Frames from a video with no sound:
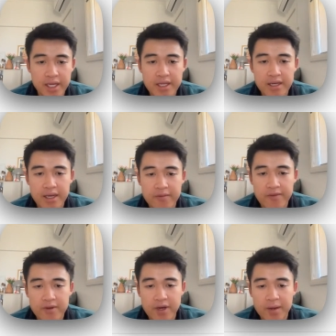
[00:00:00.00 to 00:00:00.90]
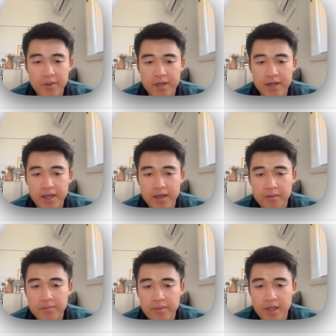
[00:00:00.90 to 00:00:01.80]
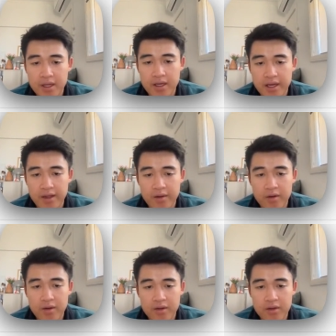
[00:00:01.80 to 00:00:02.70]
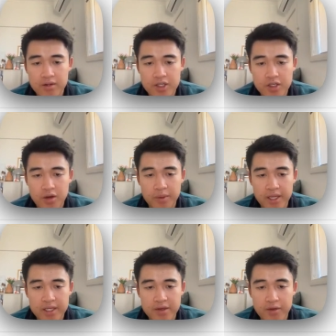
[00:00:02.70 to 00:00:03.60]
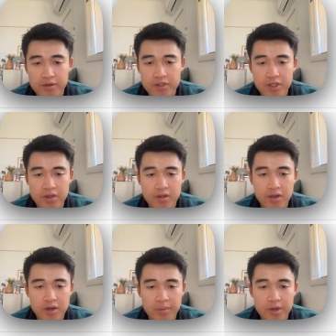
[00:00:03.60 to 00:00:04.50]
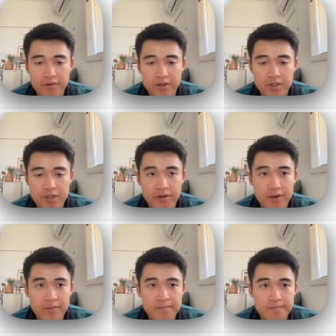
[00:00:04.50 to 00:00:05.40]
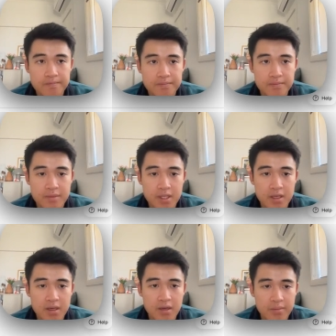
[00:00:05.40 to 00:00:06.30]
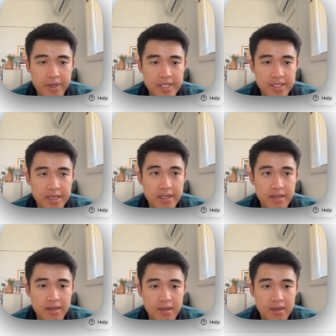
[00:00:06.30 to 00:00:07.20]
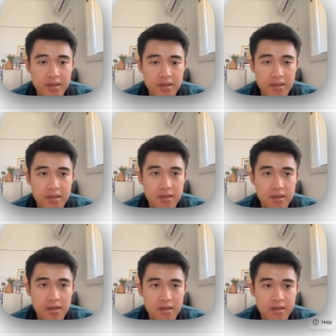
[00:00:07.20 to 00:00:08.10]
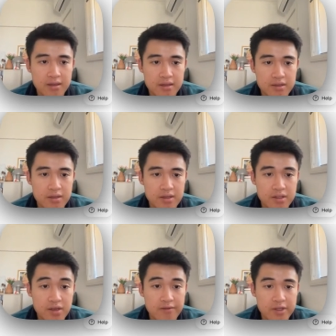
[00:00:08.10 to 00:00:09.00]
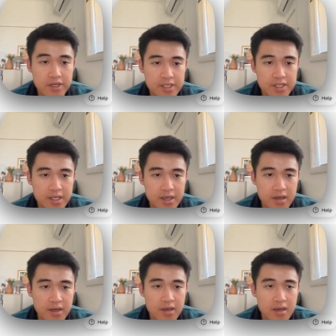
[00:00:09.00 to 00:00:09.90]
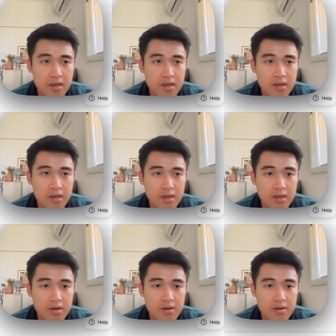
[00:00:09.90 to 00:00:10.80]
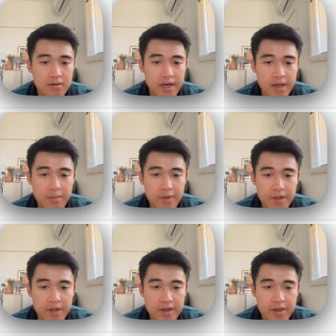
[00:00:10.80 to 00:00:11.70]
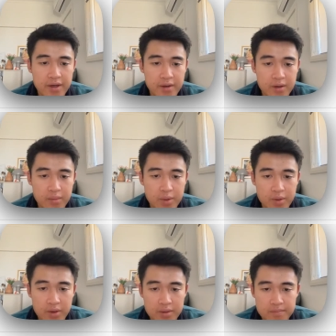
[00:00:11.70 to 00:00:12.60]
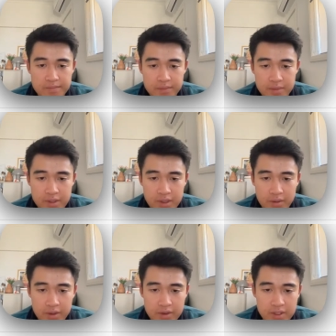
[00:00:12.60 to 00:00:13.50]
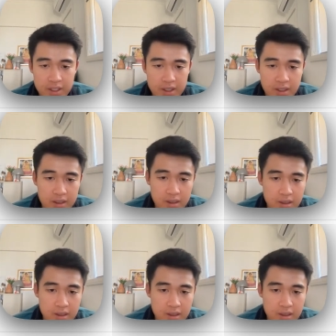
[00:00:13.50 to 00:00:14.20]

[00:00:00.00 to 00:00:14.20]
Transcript: any name for your API key, and you just copy these over. So you're going to copy over the server, paste that in to the server address. You're going to grab the port. So we're using